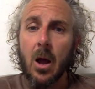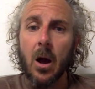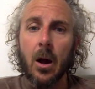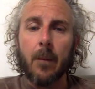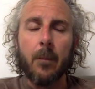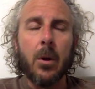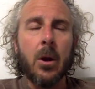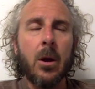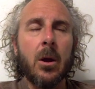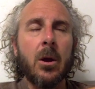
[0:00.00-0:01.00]

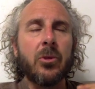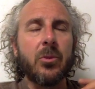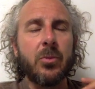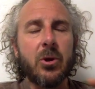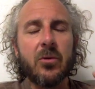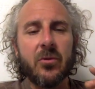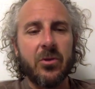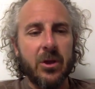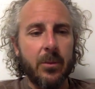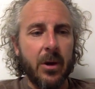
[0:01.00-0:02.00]
The beautiful
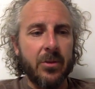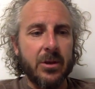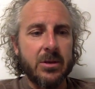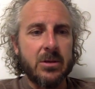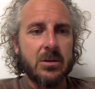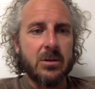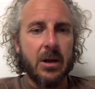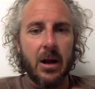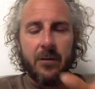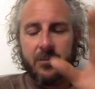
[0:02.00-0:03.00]
thing about this,
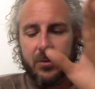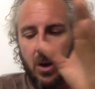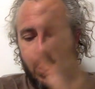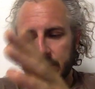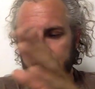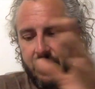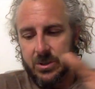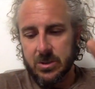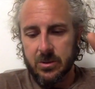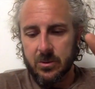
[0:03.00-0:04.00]
and I've talked about
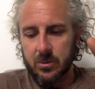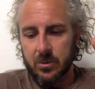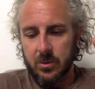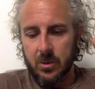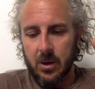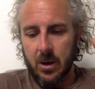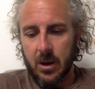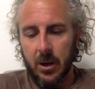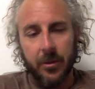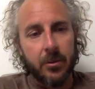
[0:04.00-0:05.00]
this
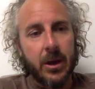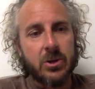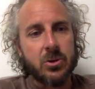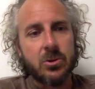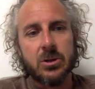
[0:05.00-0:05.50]
in other lectures